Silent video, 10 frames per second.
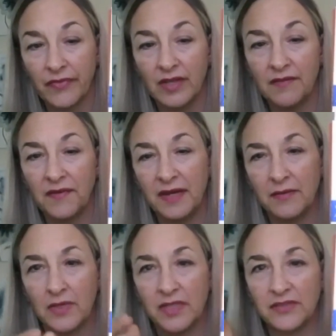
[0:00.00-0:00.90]
If
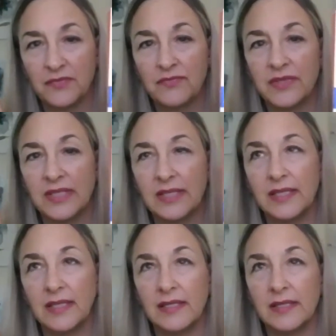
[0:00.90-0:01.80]
anyone is
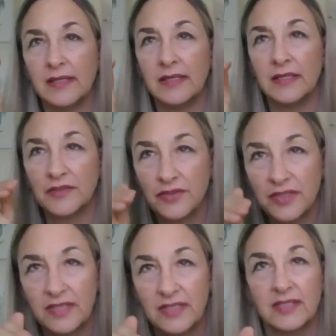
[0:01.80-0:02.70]
really
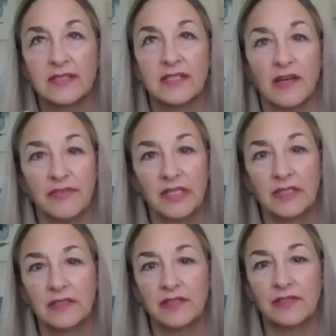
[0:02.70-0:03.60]
interested in delving
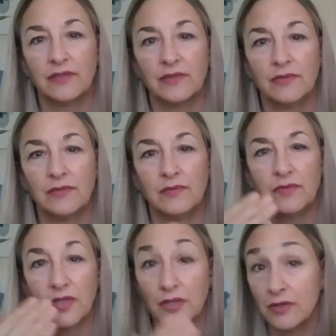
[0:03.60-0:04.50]
into
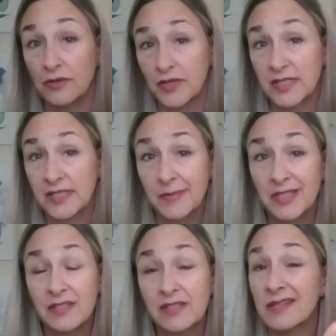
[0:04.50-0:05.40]
the
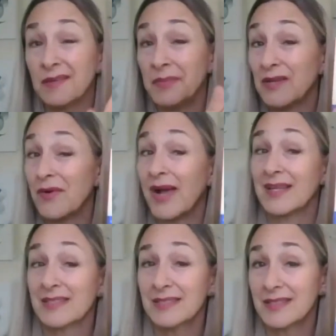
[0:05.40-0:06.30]
neurotransmitters and amino
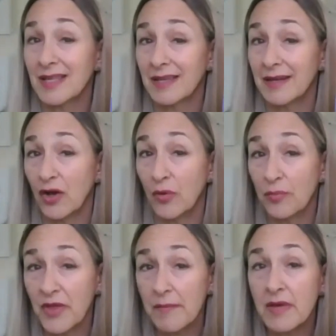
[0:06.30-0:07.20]
acids that can
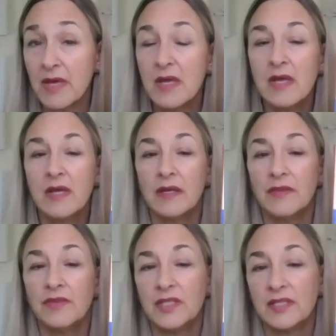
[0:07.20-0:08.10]
help them,
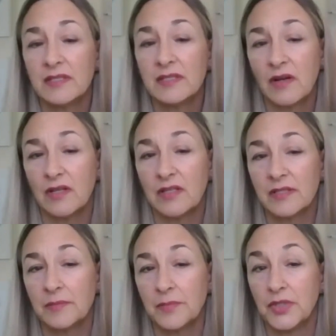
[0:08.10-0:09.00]
this is an
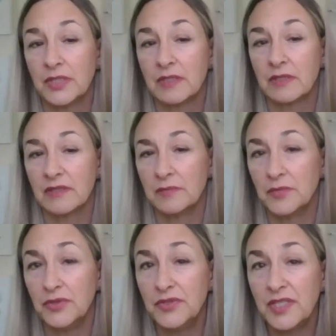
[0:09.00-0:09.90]
awesome book, The
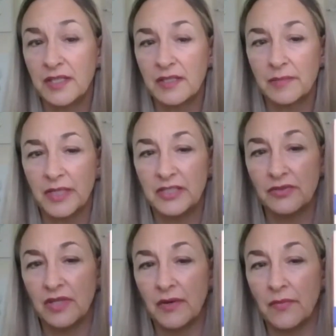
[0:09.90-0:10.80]
Mood Cure by
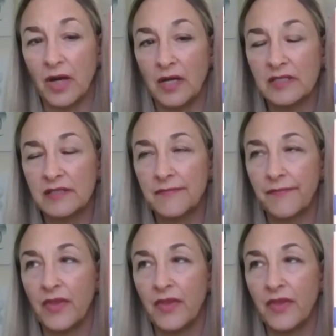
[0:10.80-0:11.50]
Julia Ross.